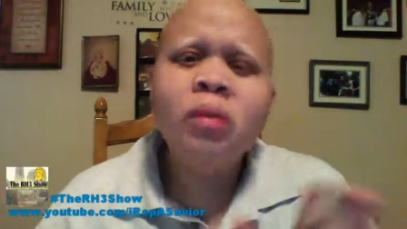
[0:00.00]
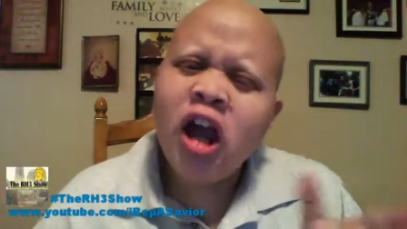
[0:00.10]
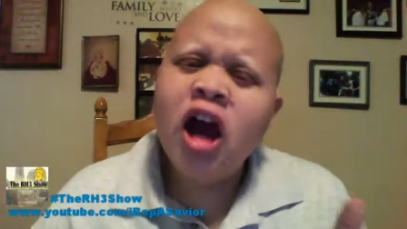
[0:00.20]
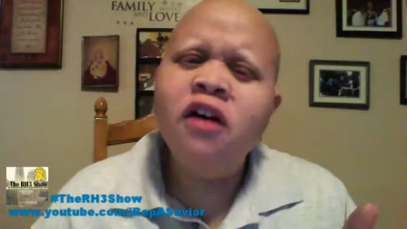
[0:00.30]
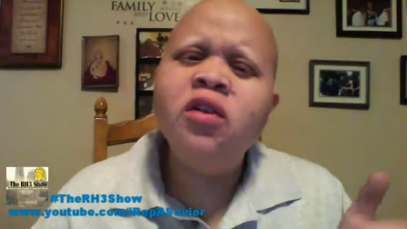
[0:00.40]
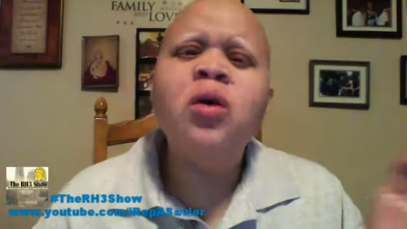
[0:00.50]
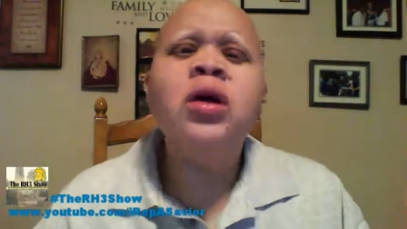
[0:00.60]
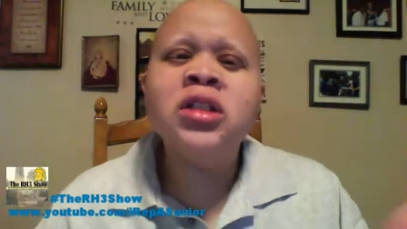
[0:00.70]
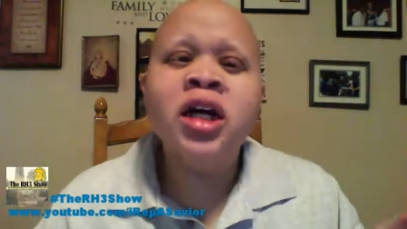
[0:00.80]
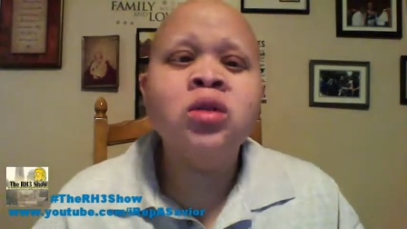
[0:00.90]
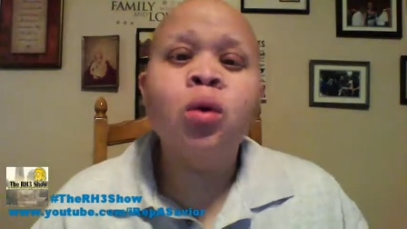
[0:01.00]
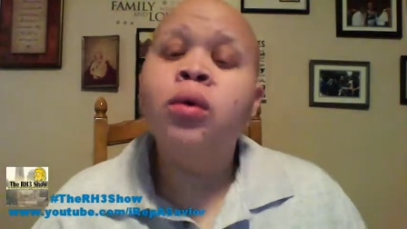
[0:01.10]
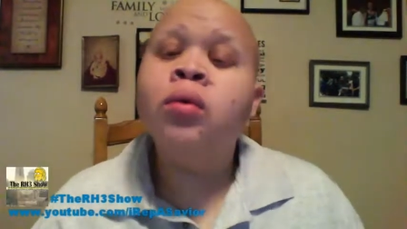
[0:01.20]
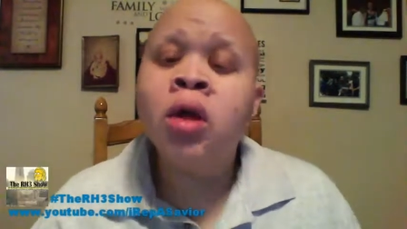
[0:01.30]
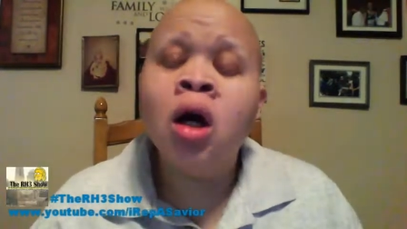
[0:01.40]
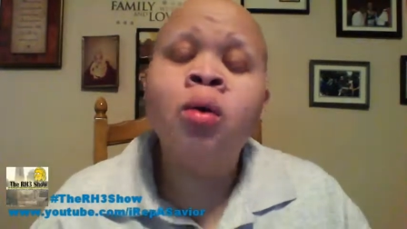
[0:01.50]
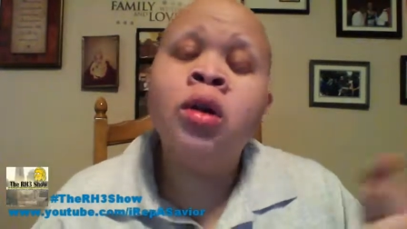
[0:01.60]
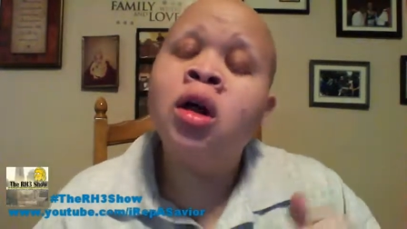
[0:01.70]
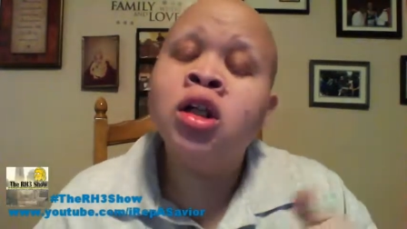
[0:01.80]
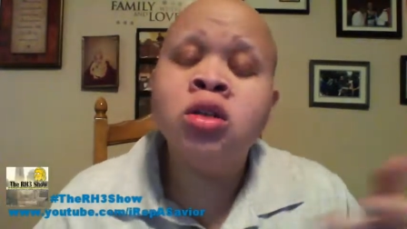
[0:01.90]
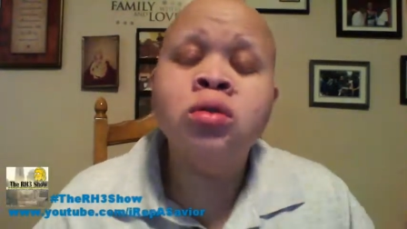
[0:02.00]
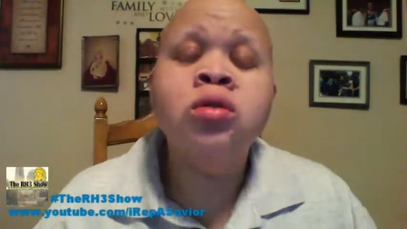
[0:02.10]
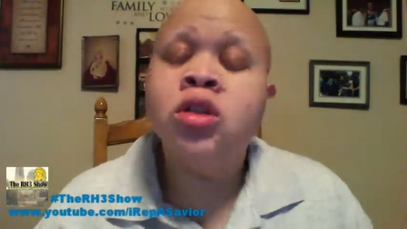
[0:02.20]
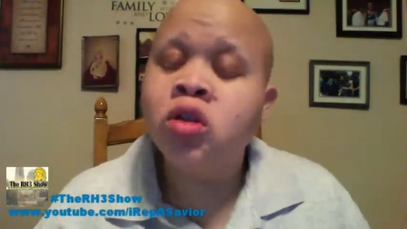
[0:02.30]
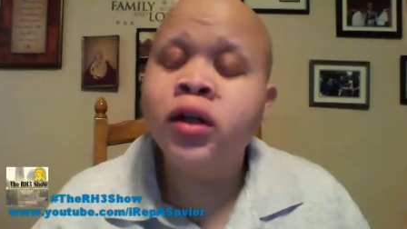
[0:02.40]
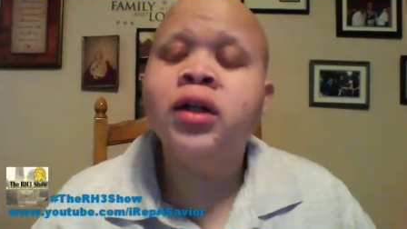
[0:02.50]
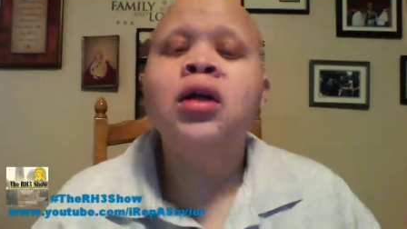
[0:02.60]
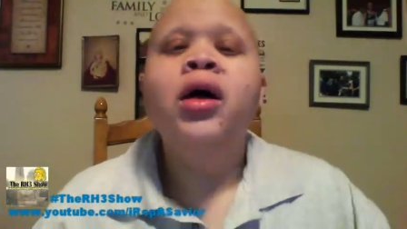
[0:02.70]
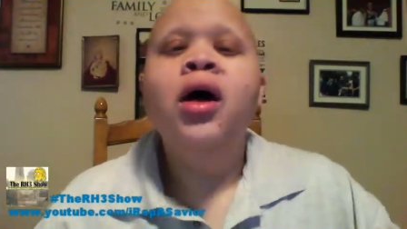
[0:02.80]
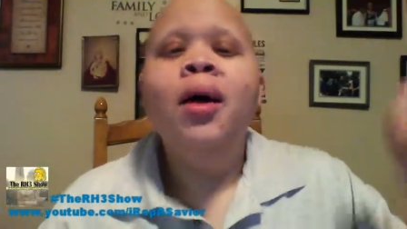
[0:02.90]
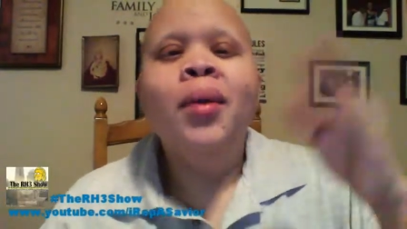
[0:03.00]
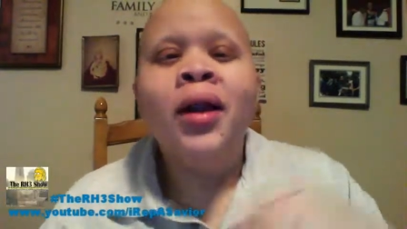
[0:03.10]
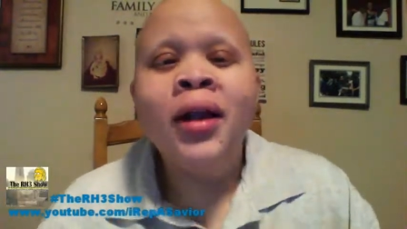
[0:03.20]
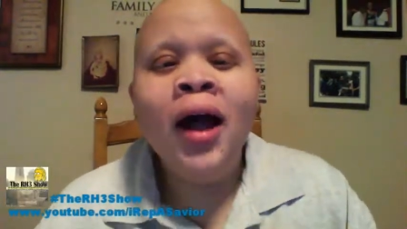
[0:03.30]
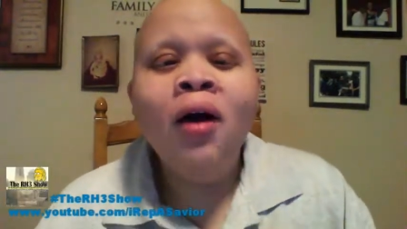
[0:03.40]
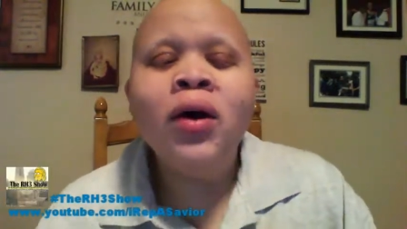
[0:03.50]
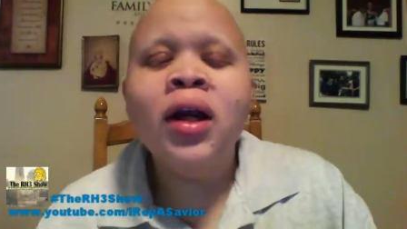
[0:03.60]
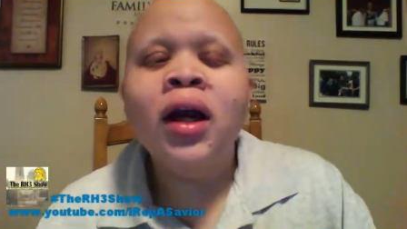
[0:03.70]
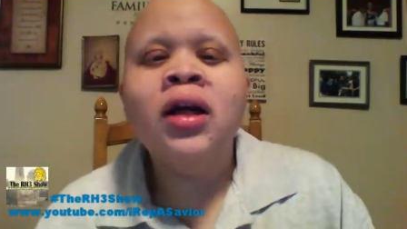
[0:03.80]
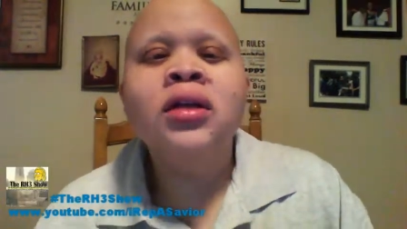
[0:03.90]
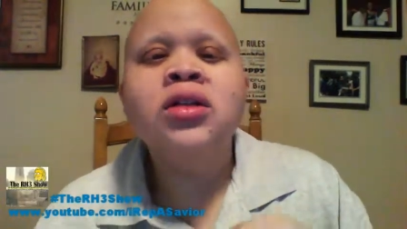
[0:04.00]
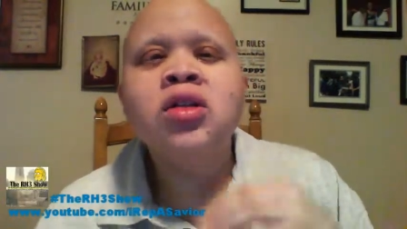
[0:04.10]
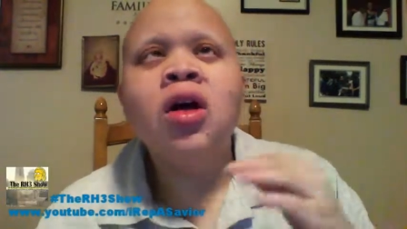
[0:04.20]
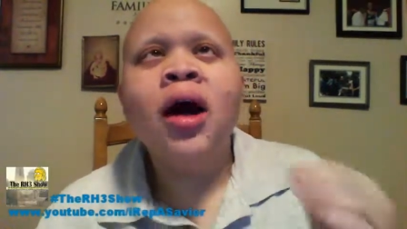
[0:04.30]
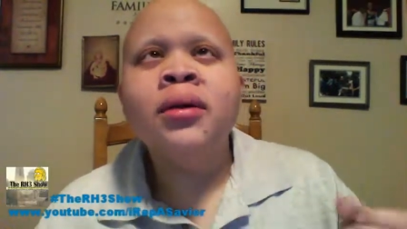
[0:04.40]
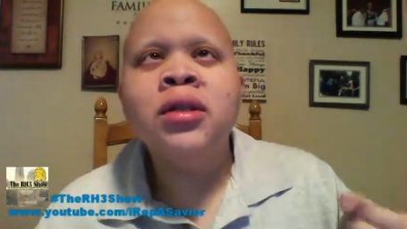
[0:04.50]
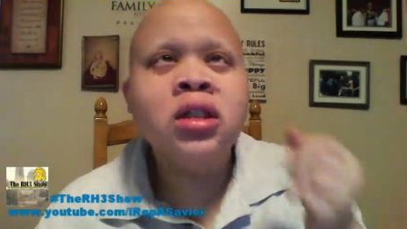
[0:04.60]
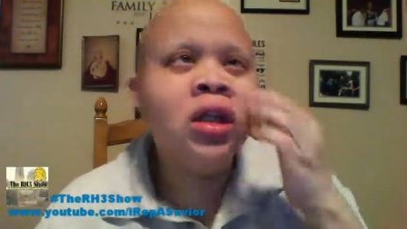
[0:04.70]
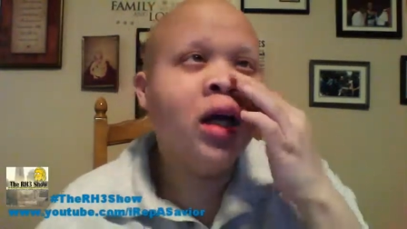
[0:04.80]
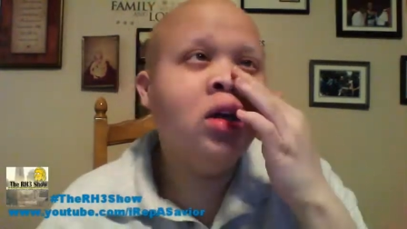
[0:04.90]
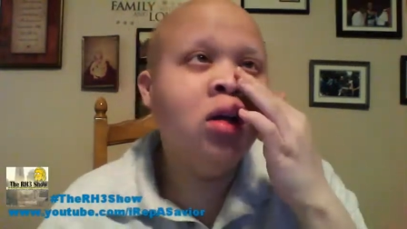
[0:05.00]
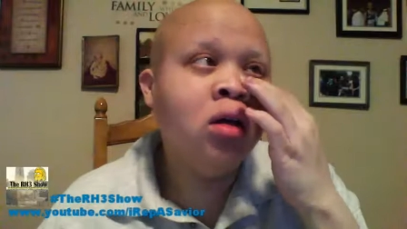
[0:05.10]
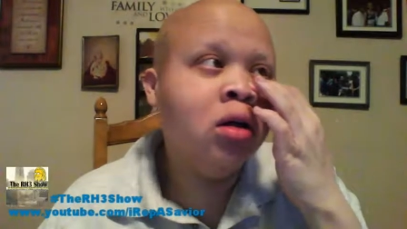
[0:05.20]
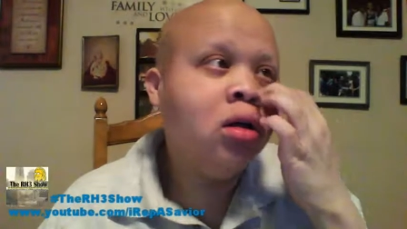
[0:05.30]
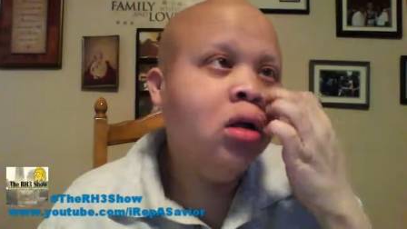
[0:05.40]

of course yes when we were younger we thought she, we were strict but nowadays you know i see like look